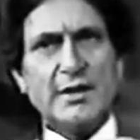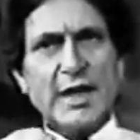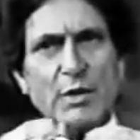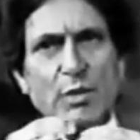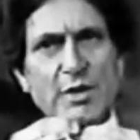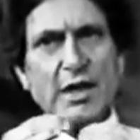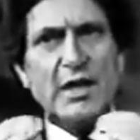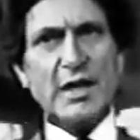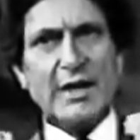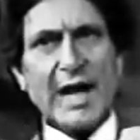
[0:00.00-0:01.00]
there was a
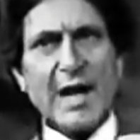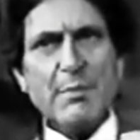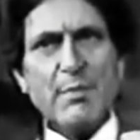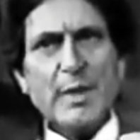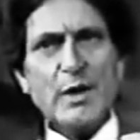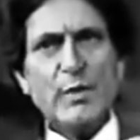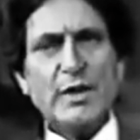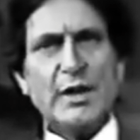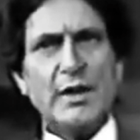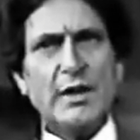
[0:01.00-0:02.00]
little gap
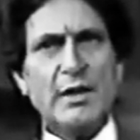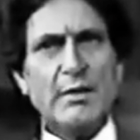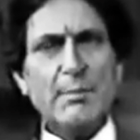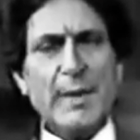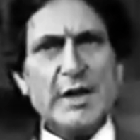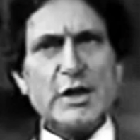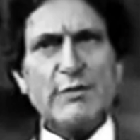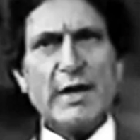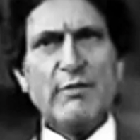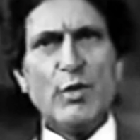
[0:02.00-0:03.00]
between the pace
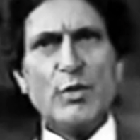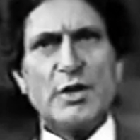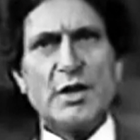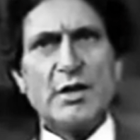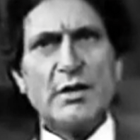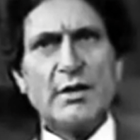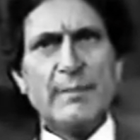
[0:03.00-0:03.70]
of evolution.